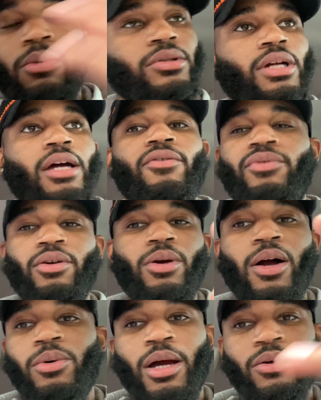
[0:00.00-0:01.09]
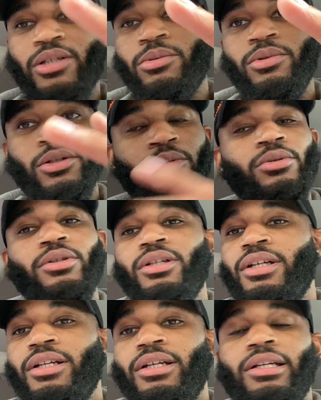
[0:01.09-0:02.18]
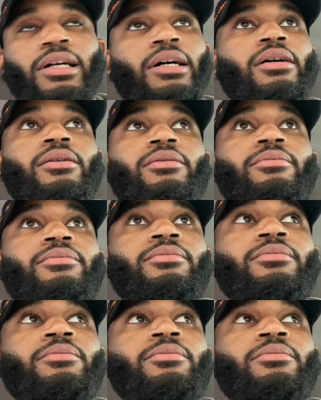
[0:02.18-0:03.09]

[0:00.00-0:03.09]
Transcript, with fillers: trying to figure out what I was gonna do. Um, but